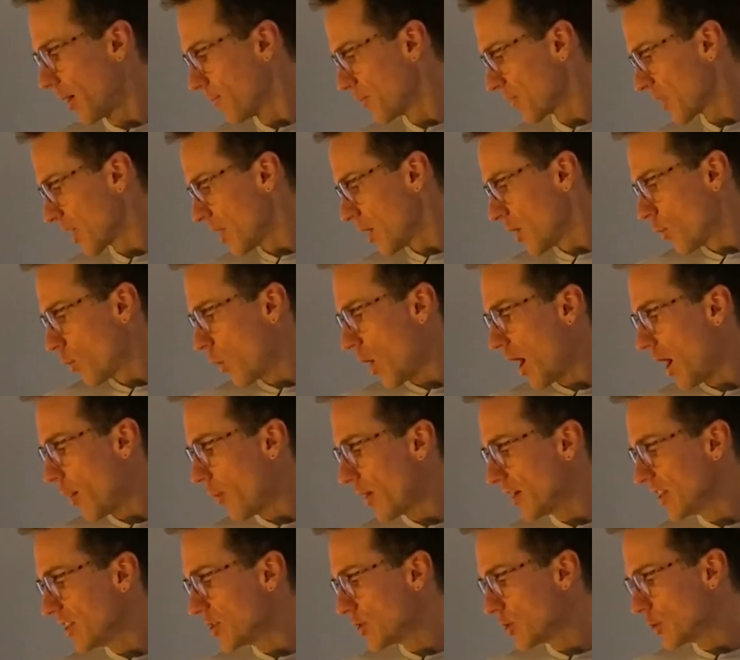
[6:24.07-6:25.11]
But what
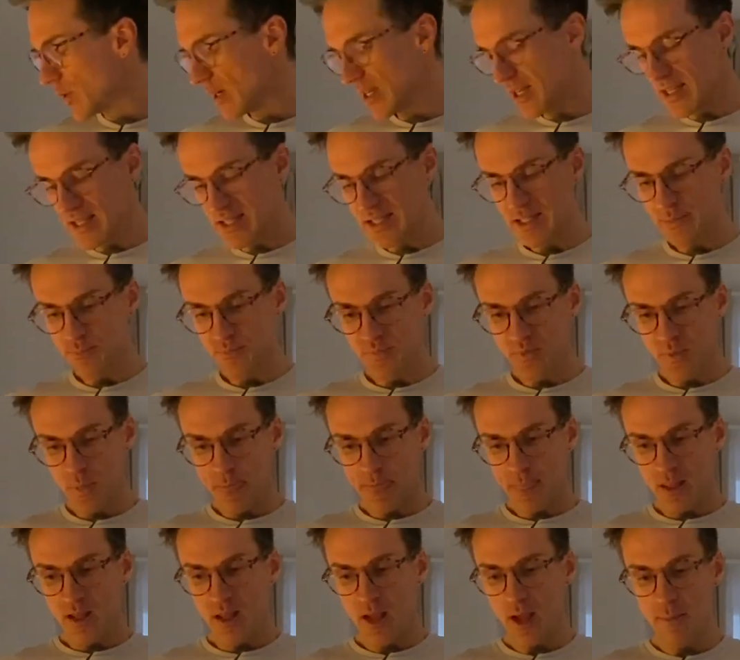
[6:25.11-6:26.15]
I want to do is
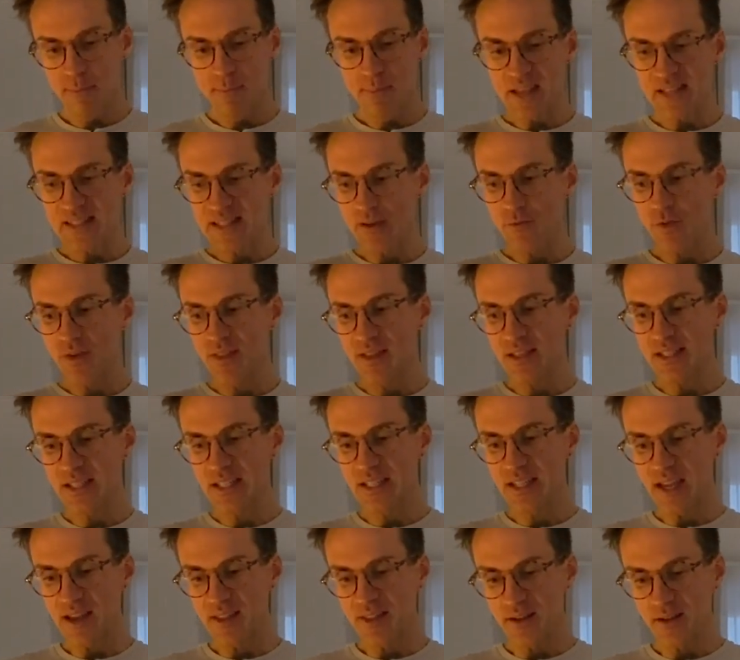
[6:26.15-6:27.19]
I mix everything
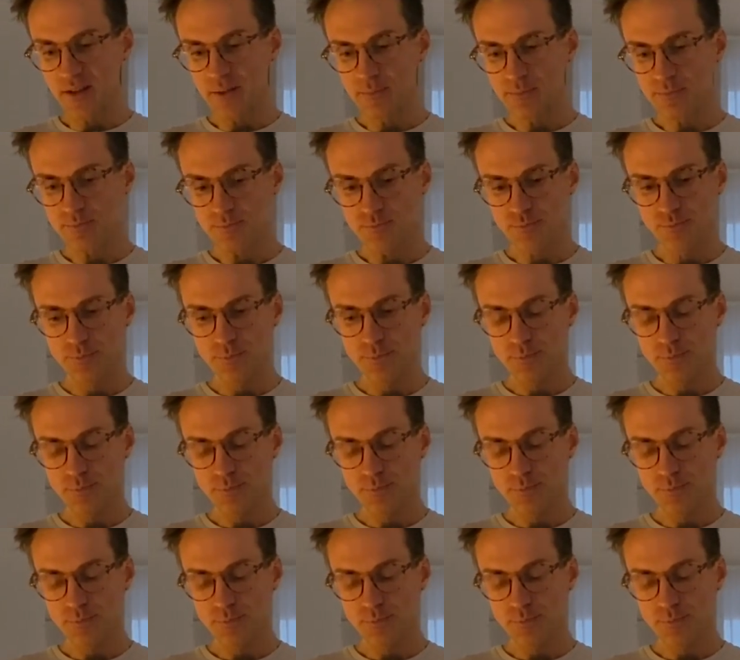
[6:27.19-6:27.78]
together,